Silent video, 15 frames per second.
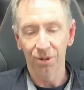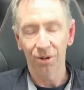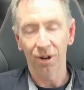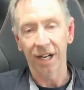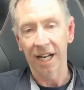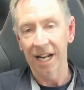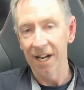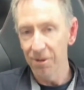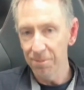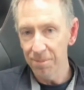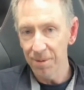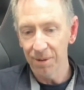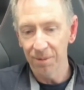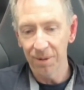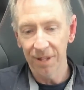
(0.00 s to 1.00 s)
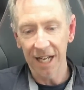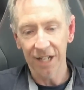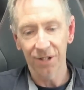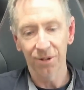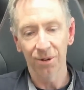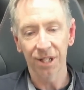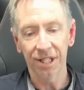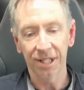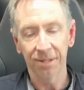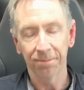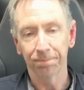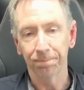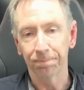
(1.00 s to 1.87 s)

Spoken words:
to try to help with that choice.